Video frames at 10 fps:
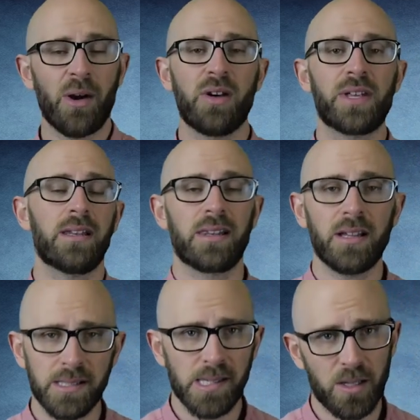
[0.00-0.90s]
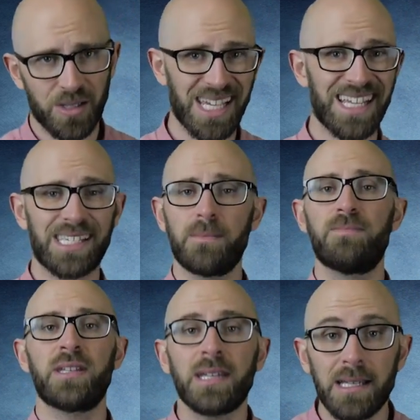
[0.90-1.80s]
However, Lancelot is
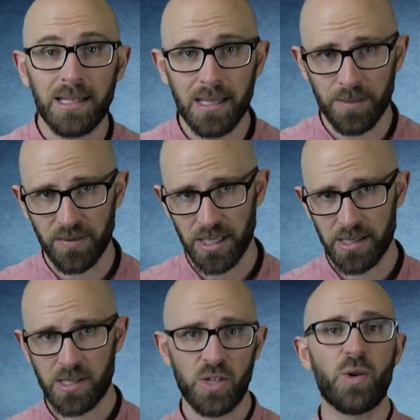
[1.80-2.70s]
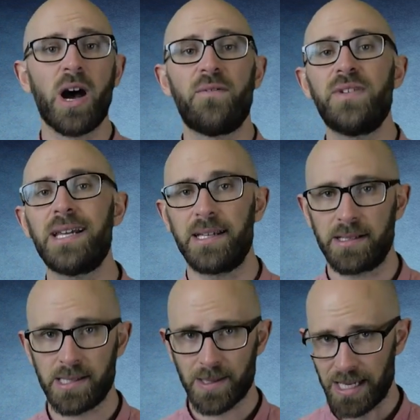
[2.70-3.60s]
completely oblivious oblivious to her
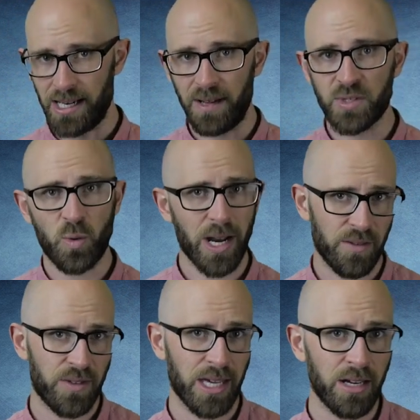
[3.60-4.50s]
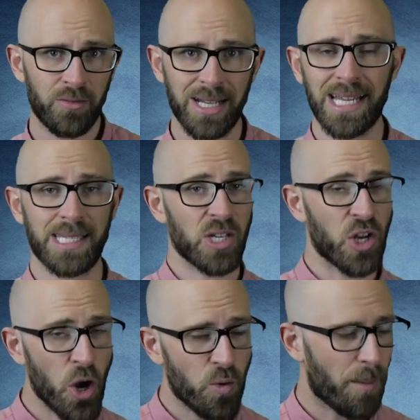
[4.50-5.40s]
feelings. He loves Guinevere and has
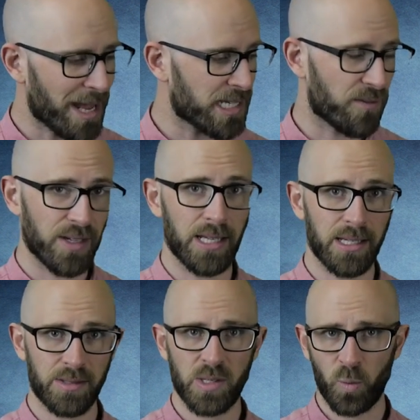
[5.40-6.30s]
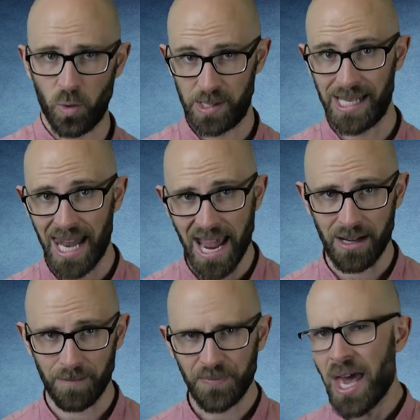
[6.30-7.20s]
no romantic feelings towards
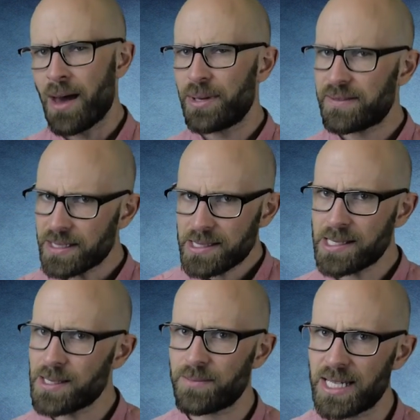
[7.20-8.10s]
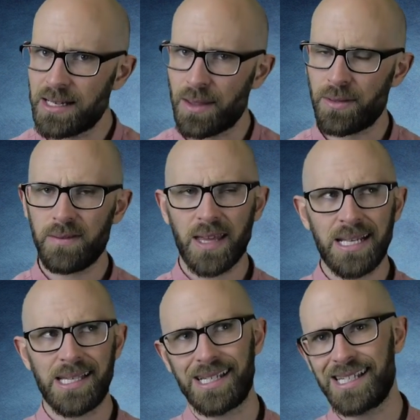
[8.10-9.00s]
Elaine. But this doesn't mean that they
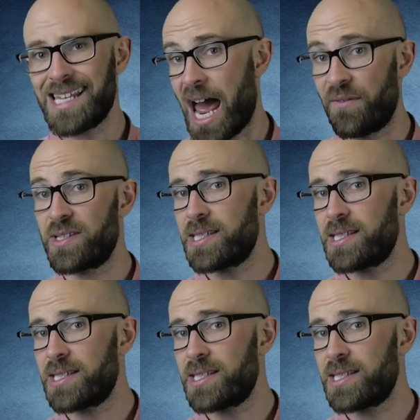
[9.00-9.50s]
didn't have